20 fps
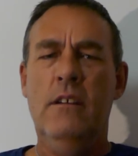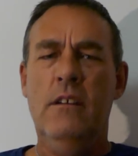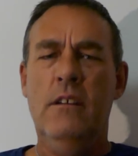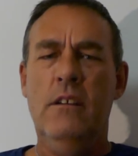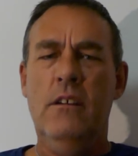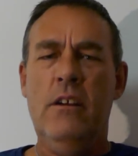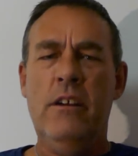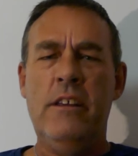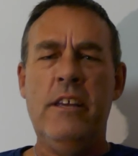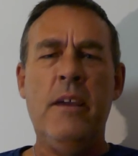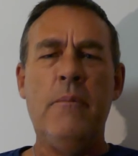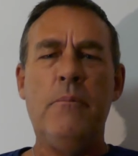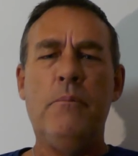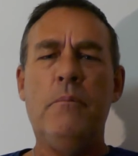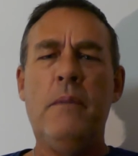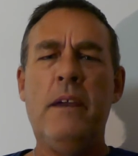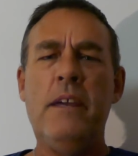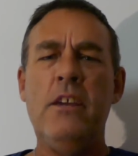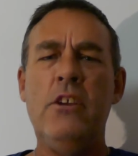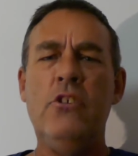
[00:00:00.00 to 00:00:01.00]
I kept
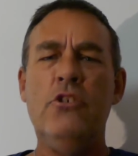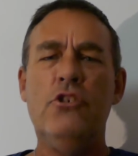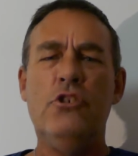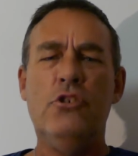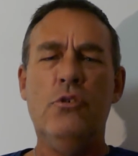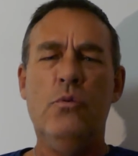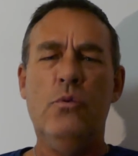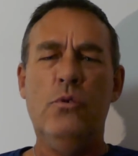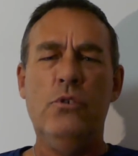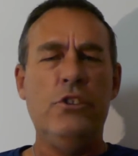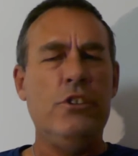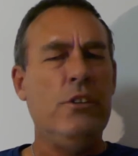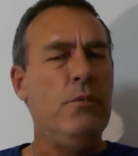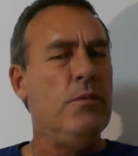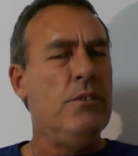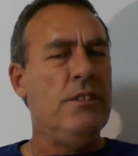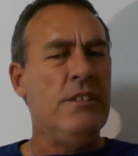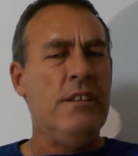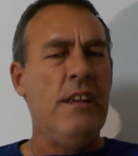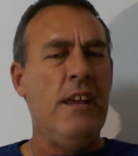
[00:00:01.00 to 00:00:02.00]
making sure she
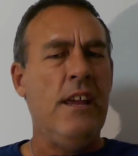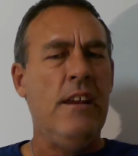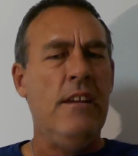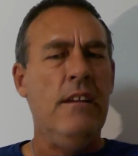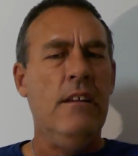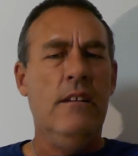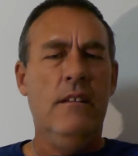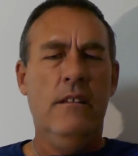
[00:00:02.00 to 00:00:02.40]
was dead."